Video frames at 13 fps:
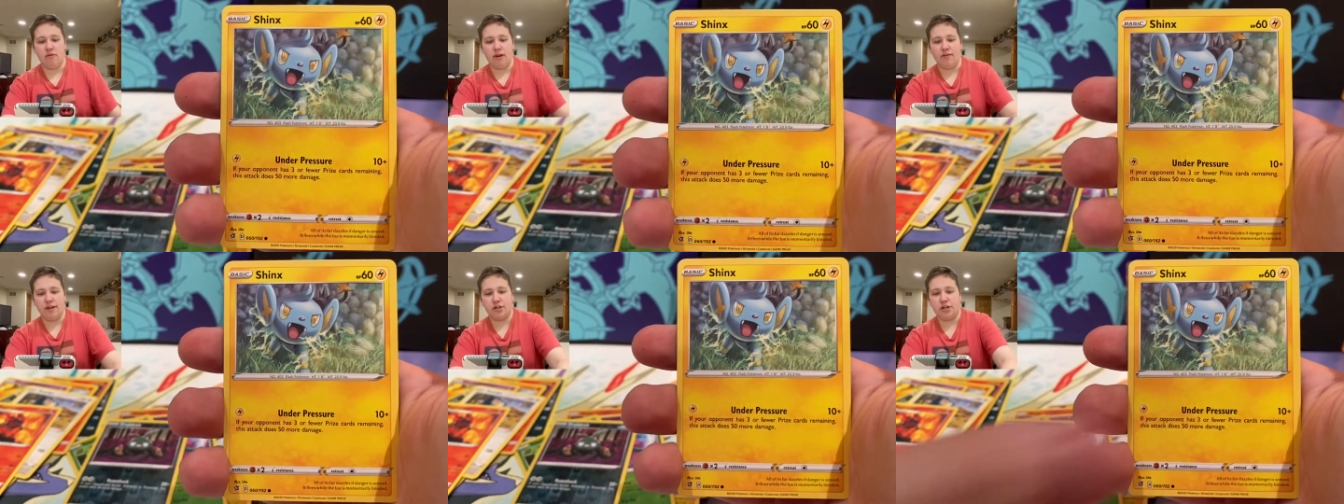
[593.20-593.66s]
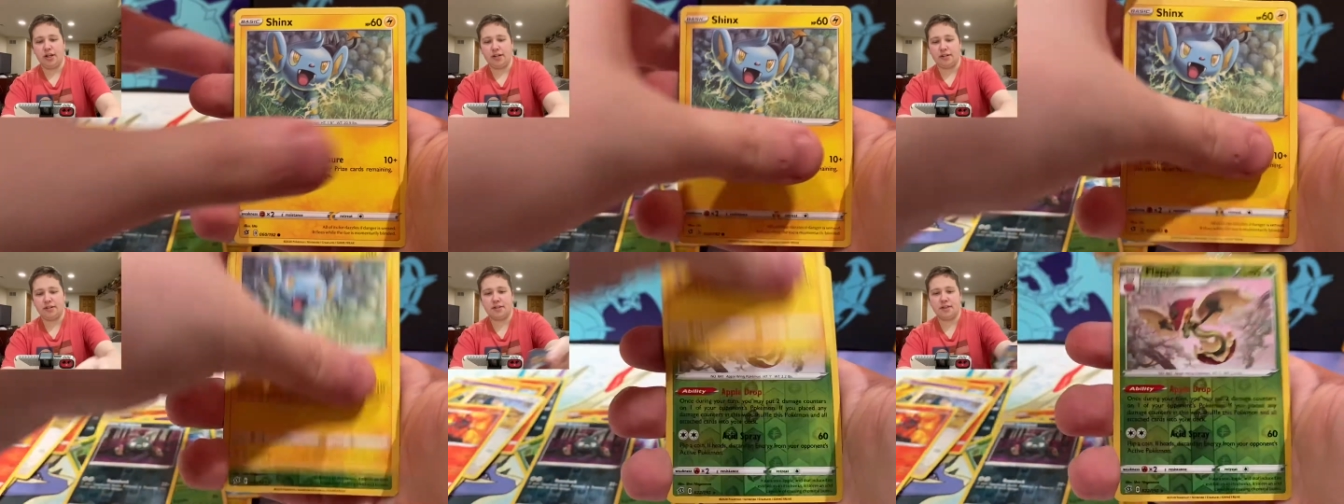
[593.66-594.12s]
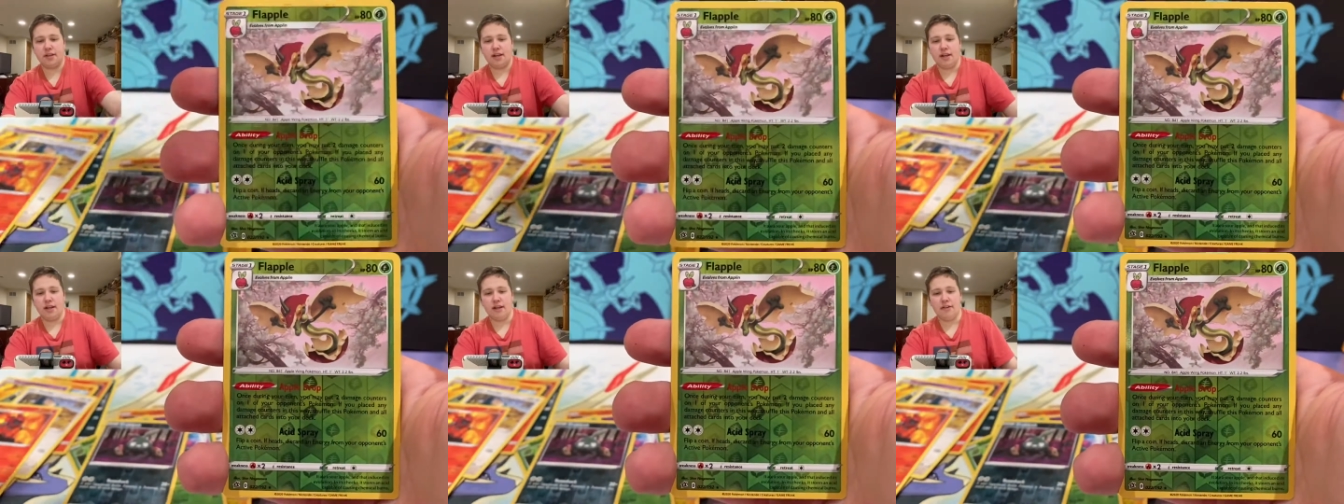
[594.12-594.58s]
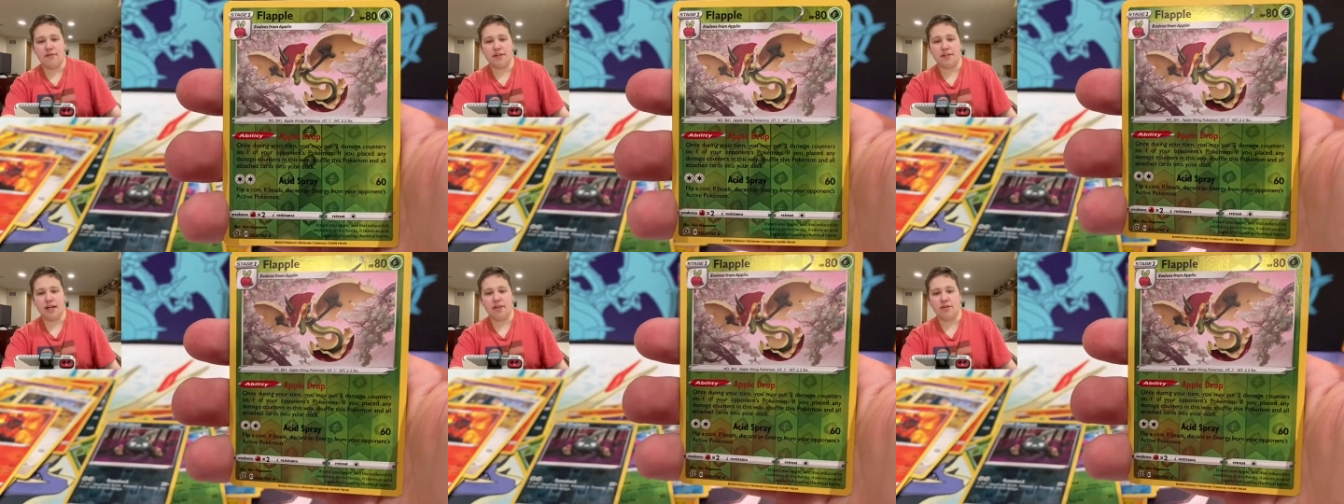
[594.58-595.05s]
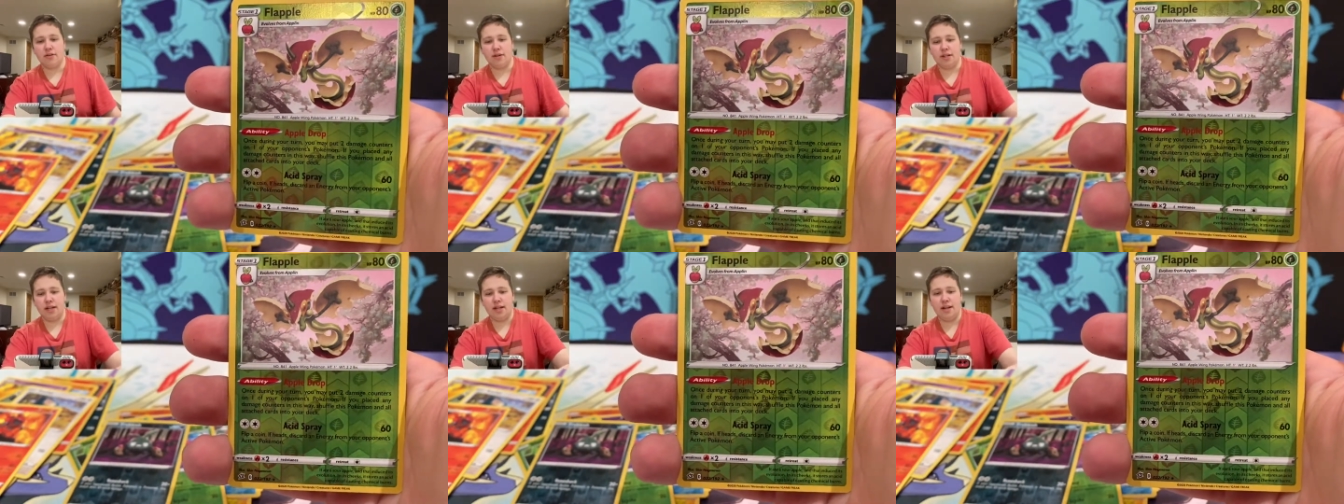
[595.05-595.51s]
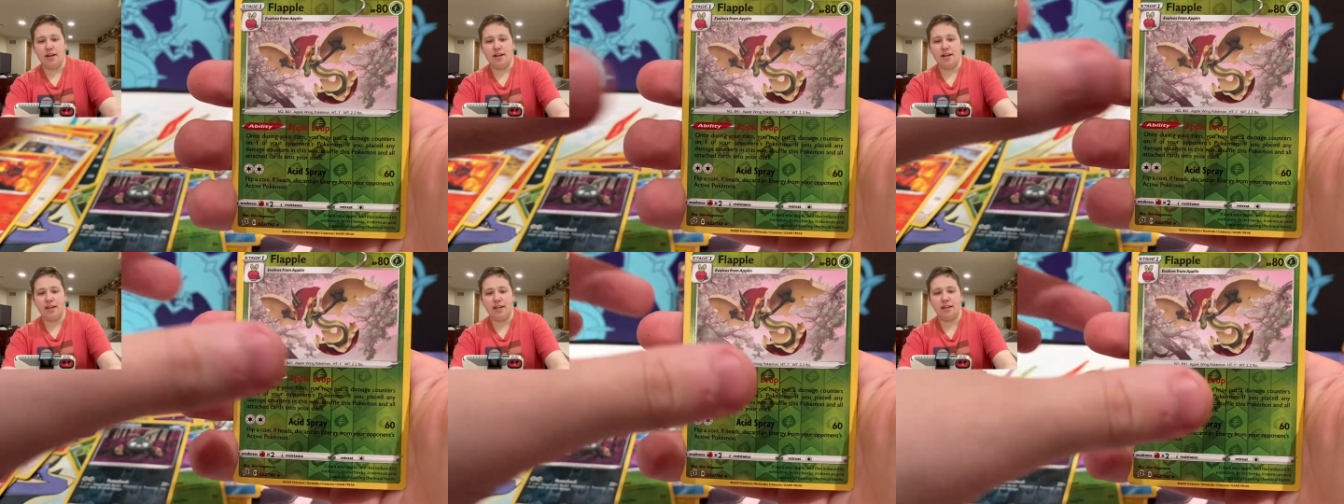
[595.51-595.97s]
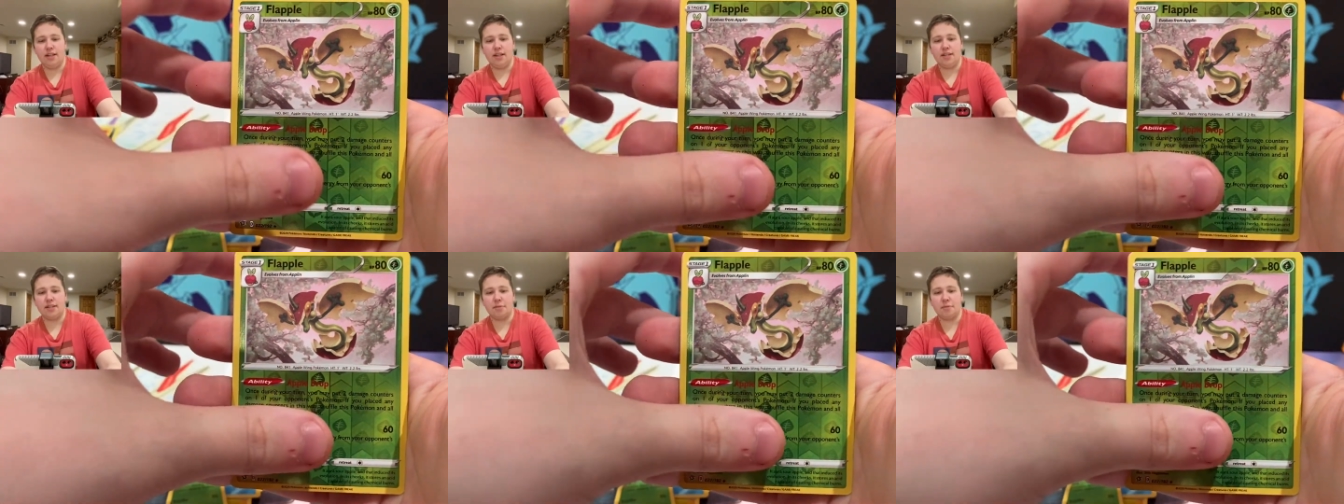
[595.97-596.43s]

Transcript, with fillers: we have a Shinx, we have a Scyther, and did it lead to